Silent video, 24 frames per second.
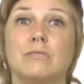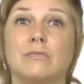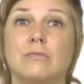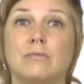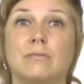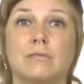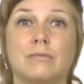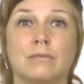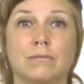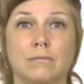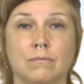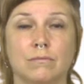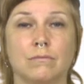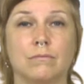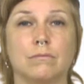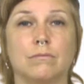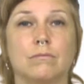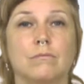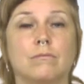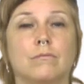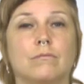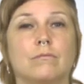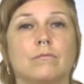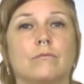These
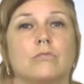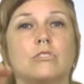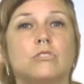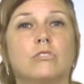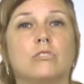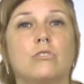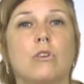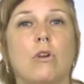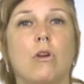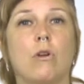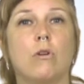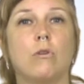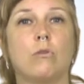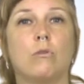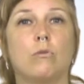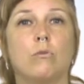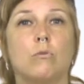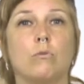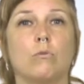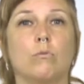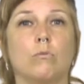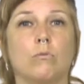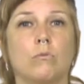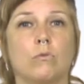situations are
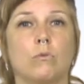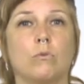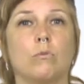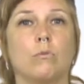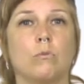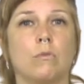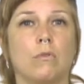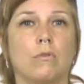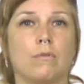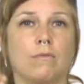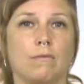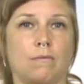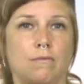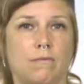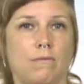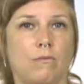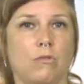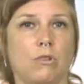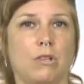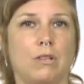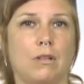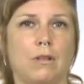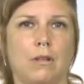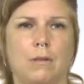contrary to the
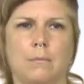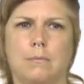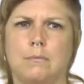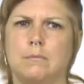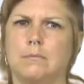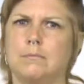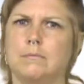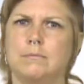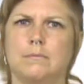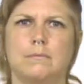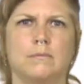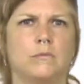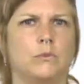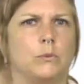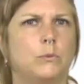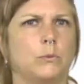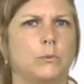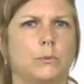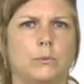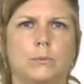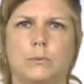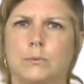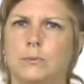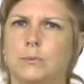Charter of Human Rights
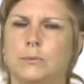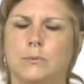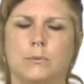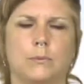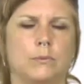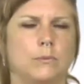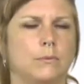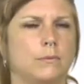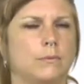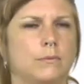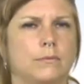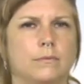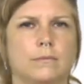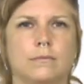and Freedoms.